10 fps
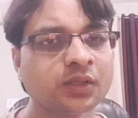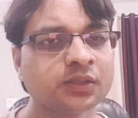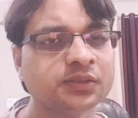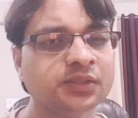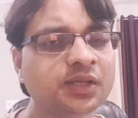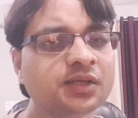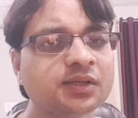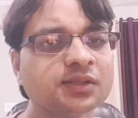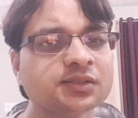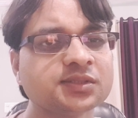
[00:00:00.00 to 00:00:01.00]
Then
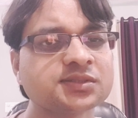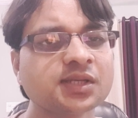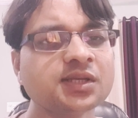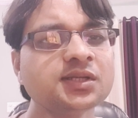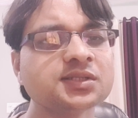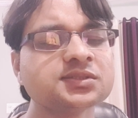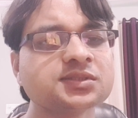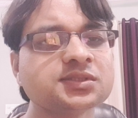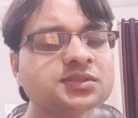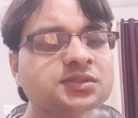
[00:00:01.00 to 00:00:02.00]
the second test
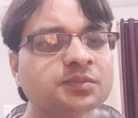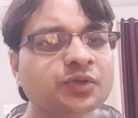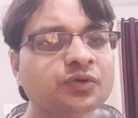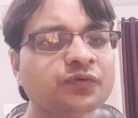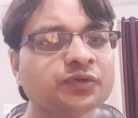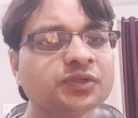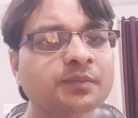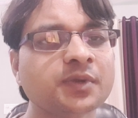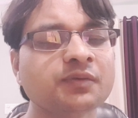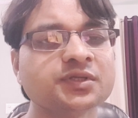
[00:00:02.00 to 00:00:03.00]
is we go for the
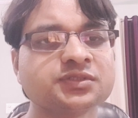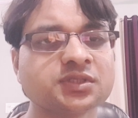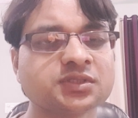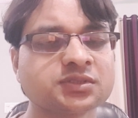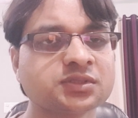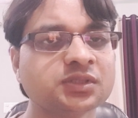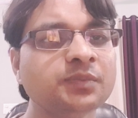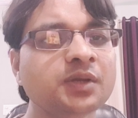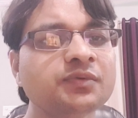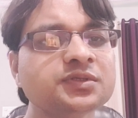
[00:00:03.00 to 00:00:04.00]
Weber's test. In
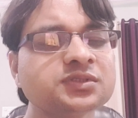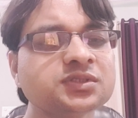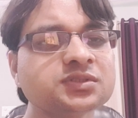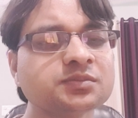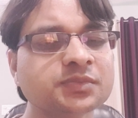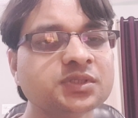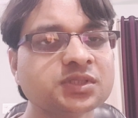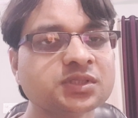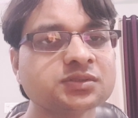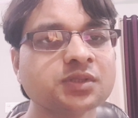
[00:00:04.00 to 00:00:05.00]
Weber's test, we
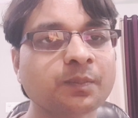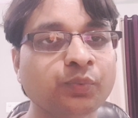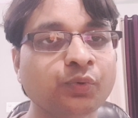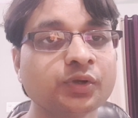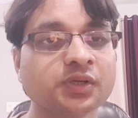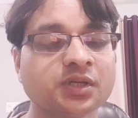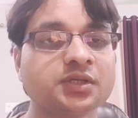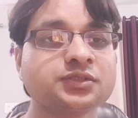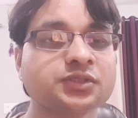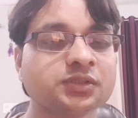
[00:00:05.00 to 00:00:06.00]
test the bone
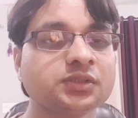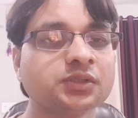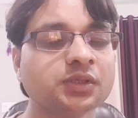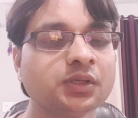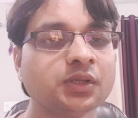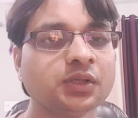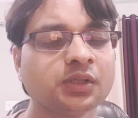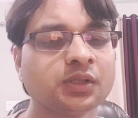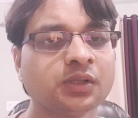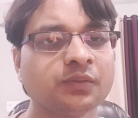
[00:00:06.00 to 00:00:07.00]
conduction.
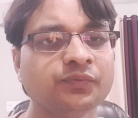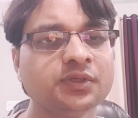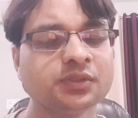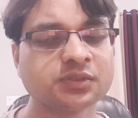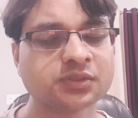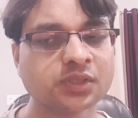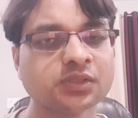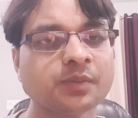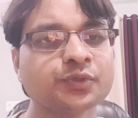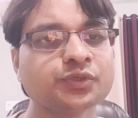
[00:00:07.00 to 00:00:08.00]
We tell
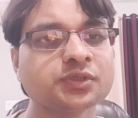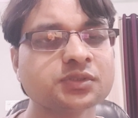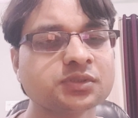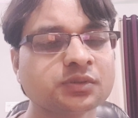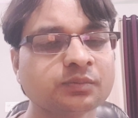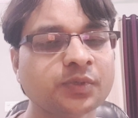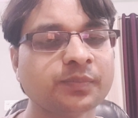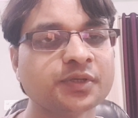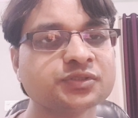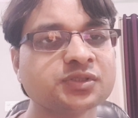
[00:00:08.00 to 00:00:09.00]
the patient, we
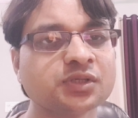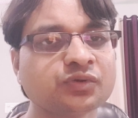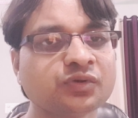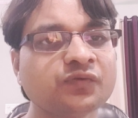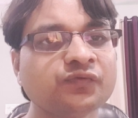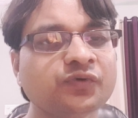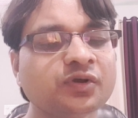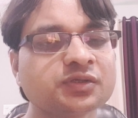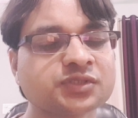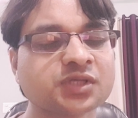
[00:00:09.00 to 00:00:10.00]
place the tuning
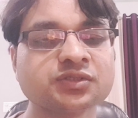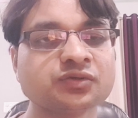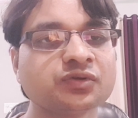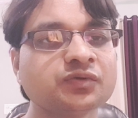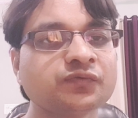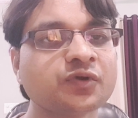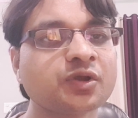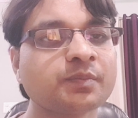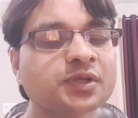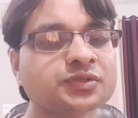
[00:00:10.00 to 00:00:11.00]
fork, charge the tuning fork
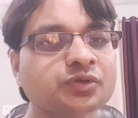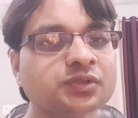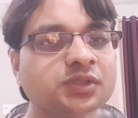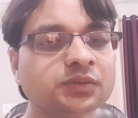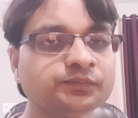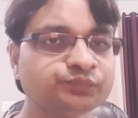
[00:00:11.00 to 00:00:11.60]
and place on the